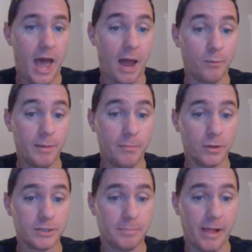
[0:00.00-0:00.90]
and we
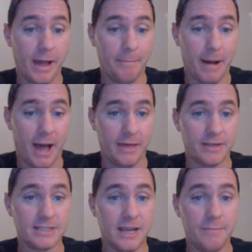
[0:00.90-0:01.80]
multiply by
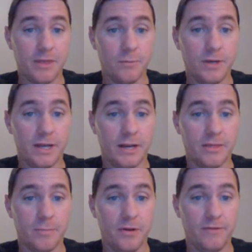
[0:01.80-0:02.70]
the same thing we did in
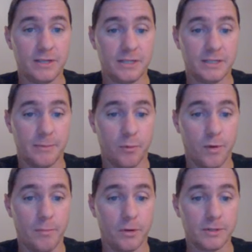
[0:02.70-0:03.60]
the previous example.
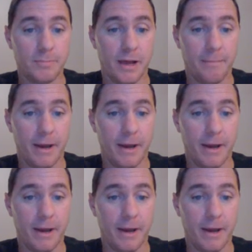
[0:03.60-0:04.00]
We multiply